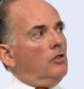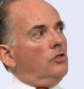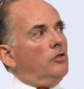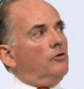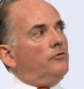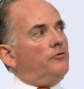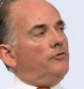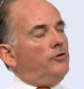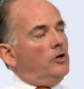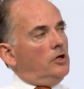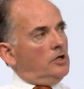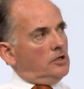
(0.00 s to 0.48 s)

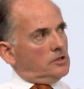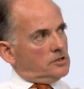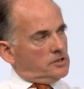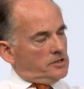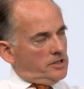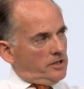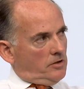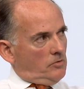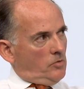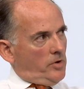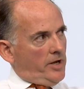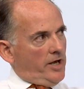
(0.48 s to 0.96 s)
the
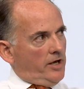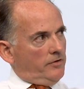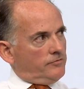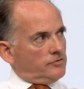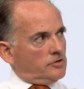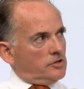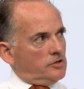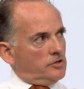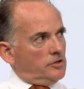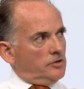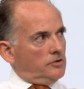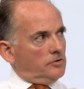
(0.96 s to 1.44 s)
first thing we
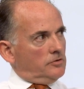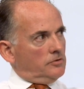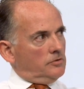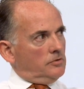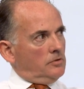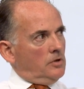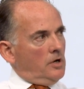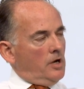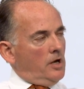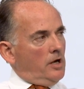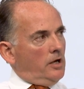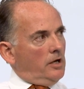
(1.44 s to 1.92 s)
have to
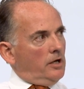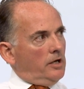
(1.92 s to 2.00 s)
do